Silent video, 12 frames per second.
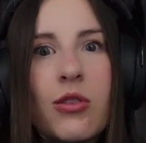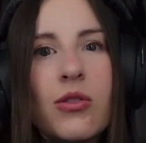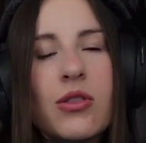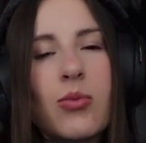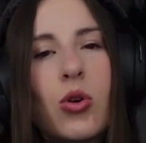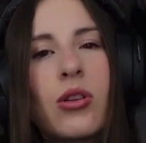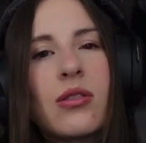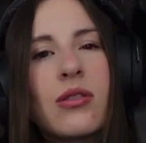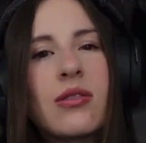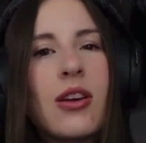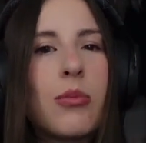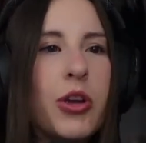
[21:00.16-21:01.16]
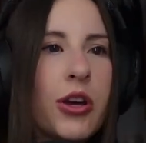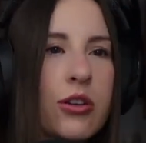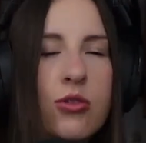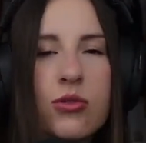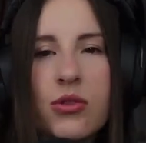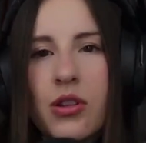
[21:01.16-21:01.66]
a response, I'm not
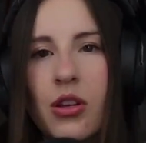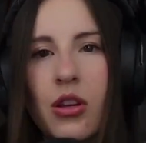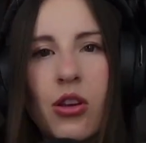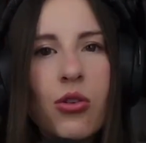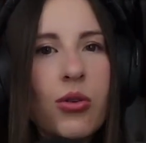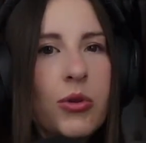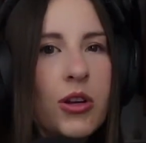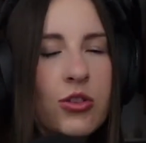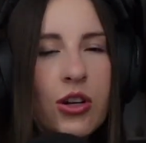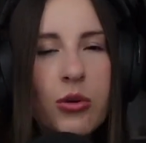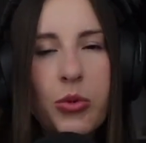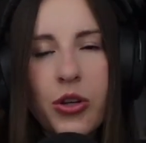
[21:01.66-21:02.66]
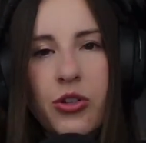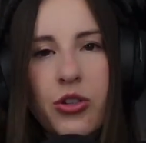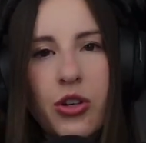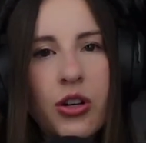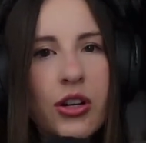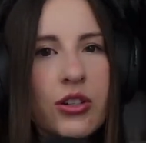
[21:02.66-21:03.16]
ghosting you. I'm not trying to be a
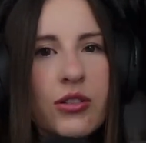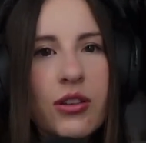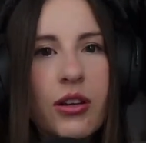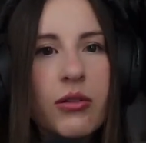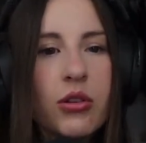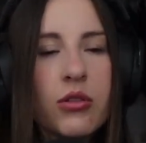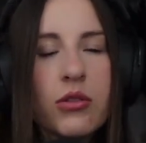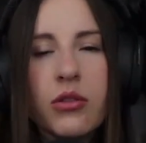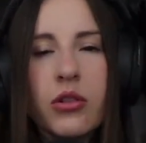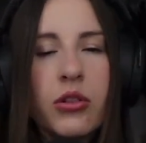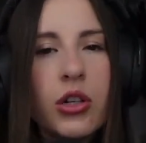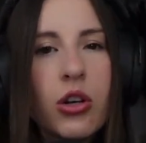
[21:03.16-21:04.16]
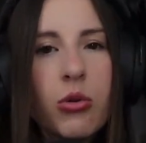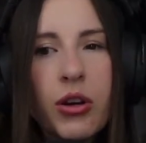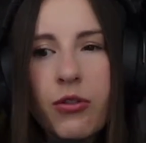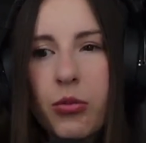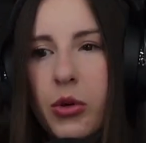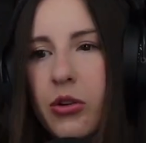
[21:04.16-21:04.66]
jerk. There's literally no
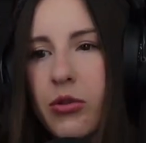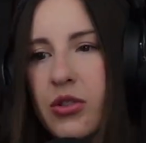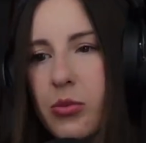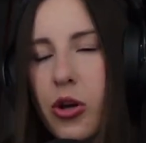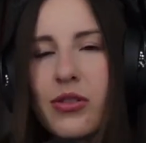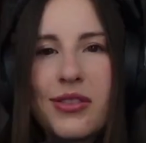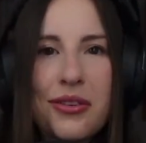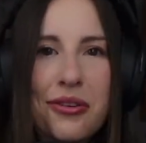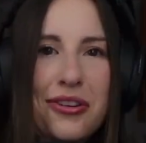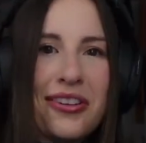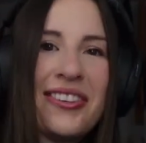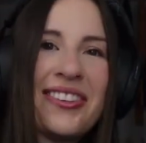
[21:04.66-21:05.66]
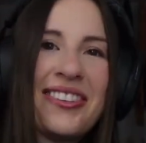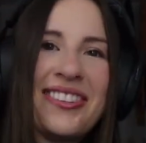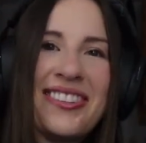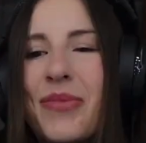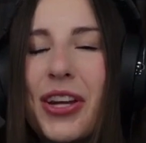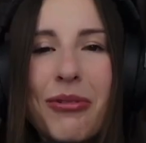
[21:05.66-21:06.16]
way for me to respond. So
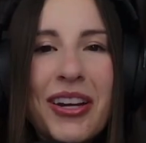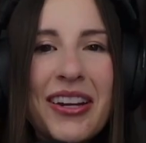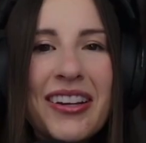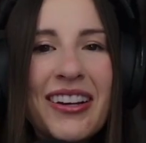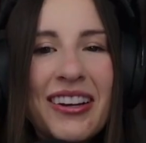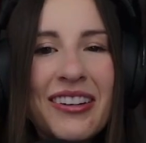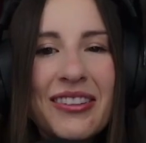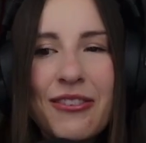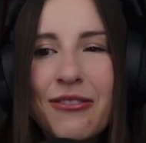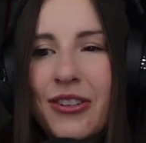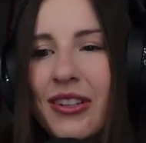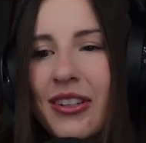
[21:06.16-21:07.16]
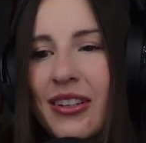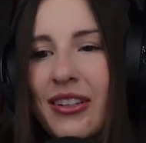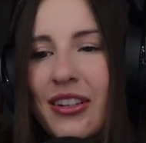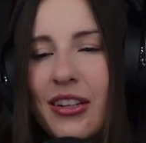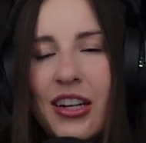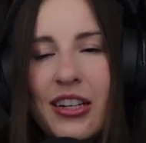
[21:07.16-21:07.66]
anyway, I'd love for you
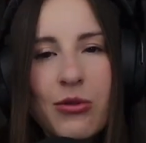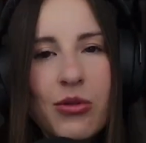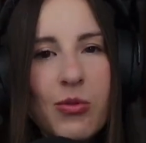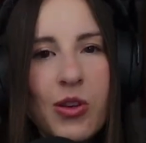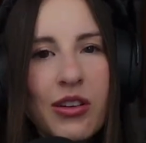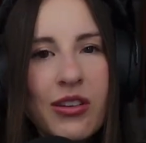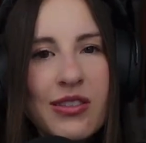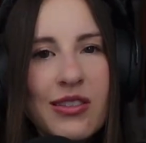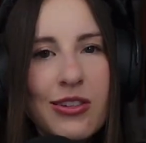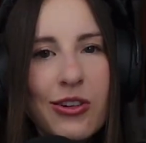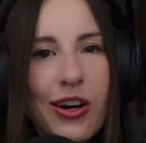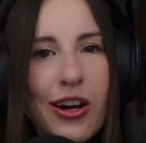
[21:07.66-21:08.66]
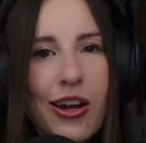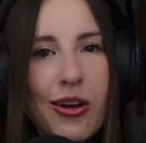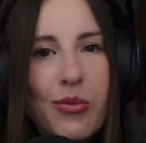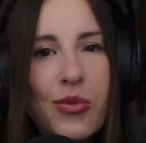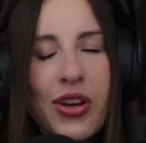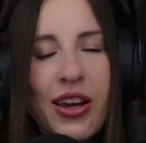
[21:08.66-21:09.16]
to connect with me on
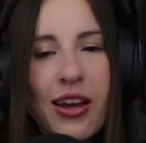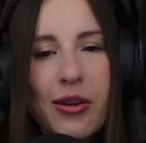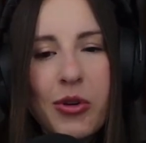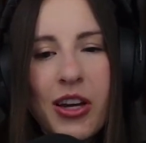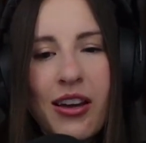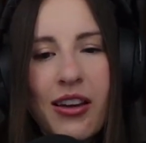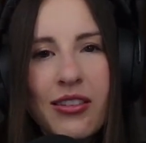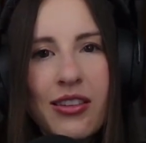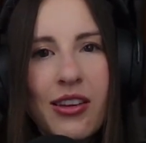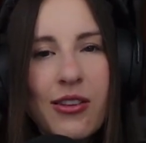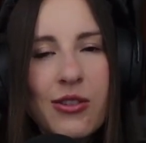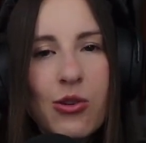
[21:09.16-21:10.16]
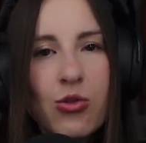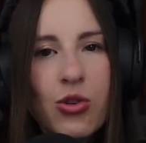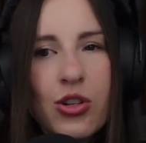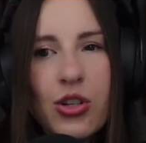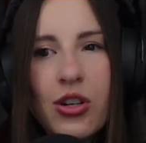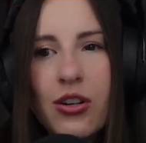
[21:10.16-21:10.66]
Instagram. I'm at Yates
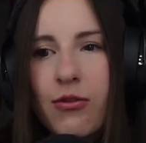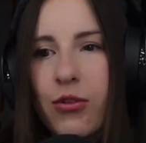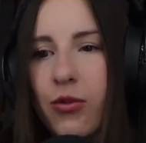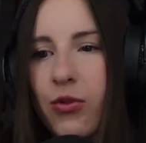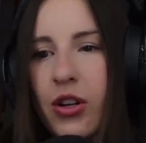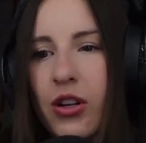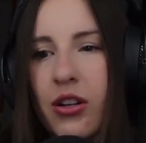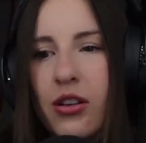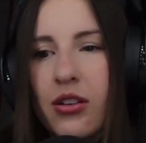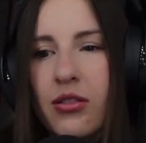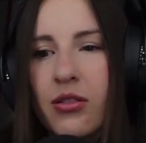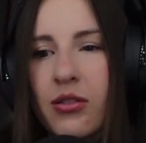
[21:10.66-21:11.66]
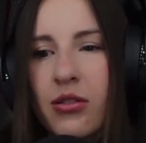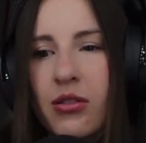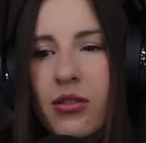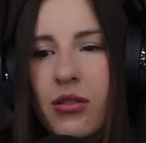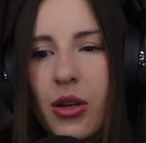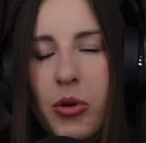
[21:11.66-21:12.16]
Nutrition. Feel free to
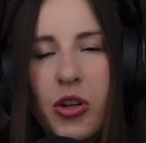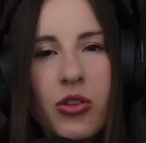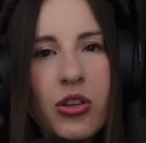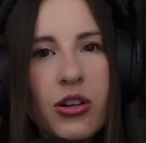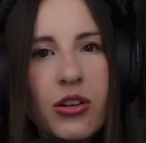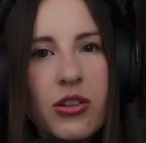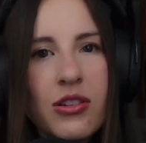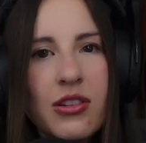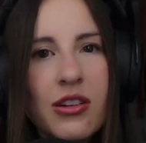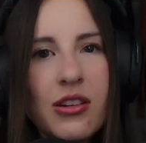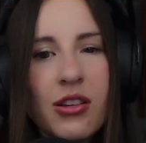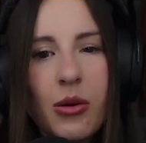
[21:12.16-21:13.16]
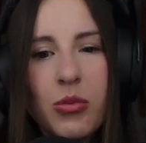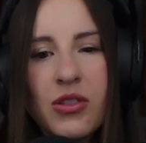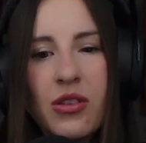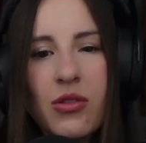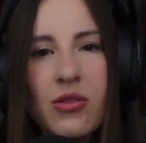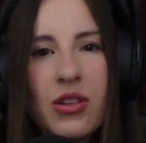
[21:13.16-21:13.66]
let me know that you're listening to the
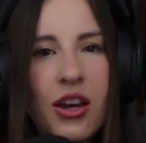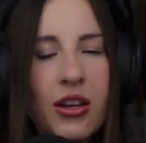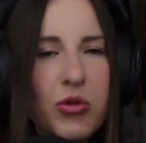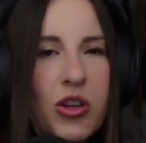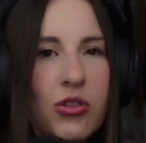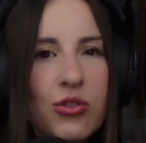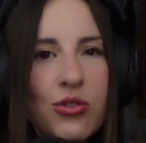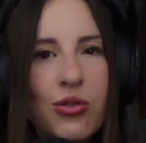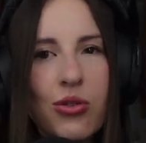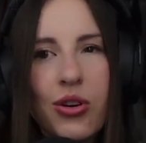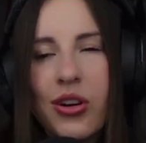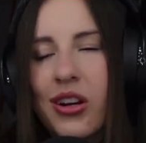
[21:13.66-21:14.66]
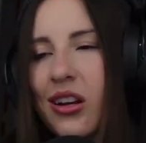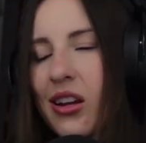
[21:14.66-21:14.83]
episode. Tag me in your story,